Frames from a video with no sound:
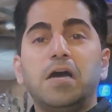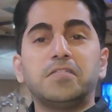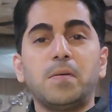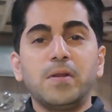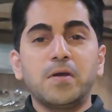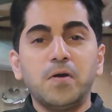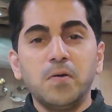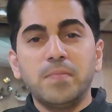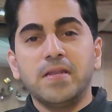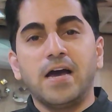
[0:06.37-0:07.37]
Assalamu
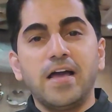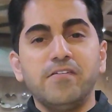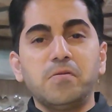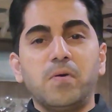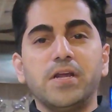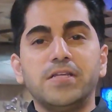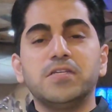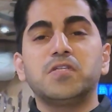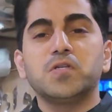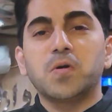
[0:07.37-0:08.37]
alaikum and hi everybody,
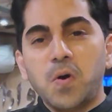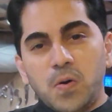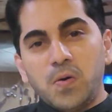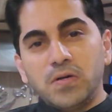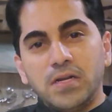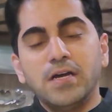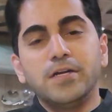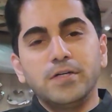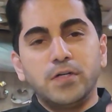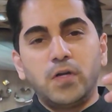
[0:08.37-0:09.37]
this is your own
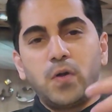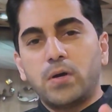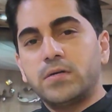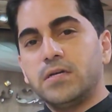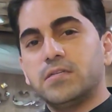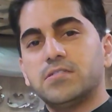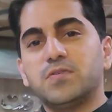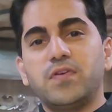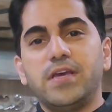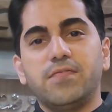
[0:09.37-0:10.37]
Dr. Asad
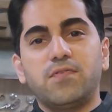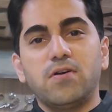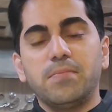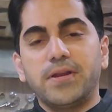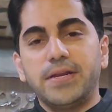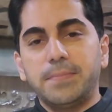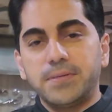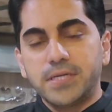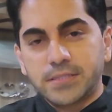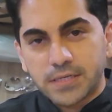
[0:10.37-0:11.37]
Shafiq from Green
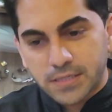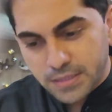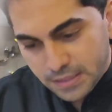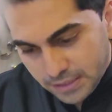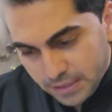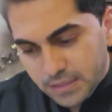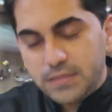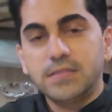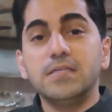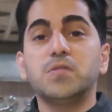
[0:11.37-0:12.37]
Apple Dental.
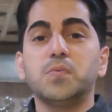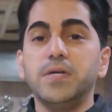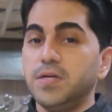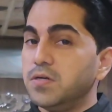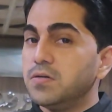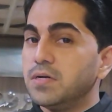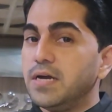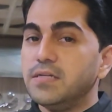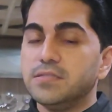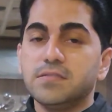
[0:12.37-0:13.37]
This video,
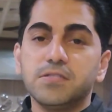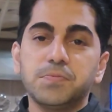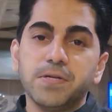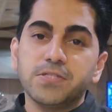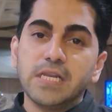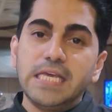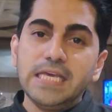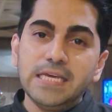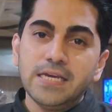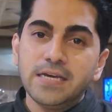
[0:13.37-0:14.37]
guys,
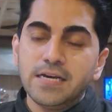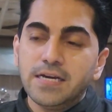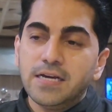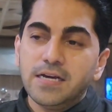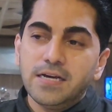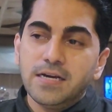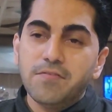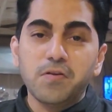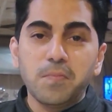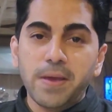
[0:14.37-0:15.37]
especially
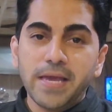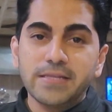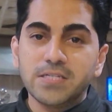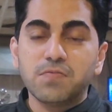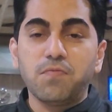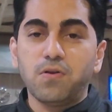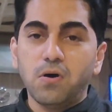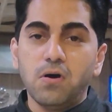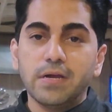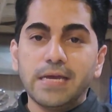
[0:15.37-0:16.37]
I will make this
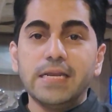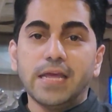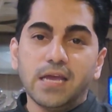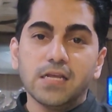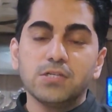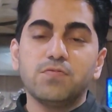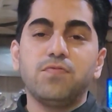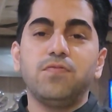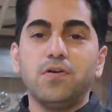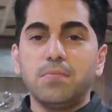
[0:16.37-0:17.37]
vlog in English
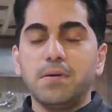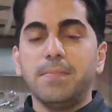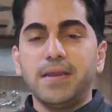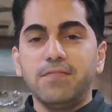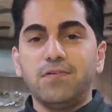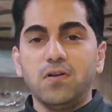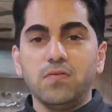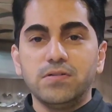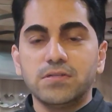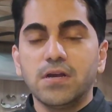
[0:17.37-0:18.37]
for my many
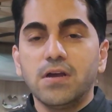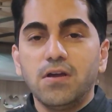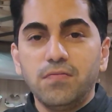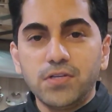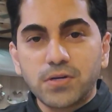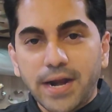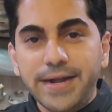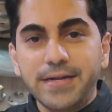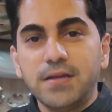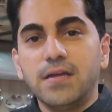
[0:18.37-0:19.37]
followers which
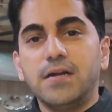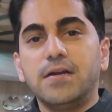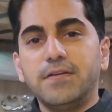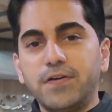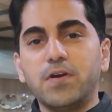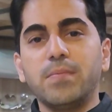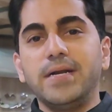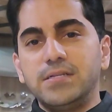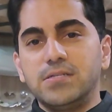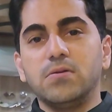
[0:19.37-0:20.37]
write different
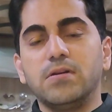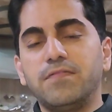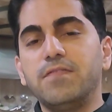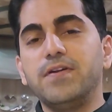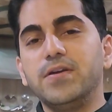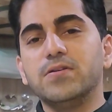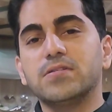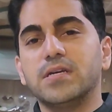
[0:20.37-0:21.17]
comments on different videos.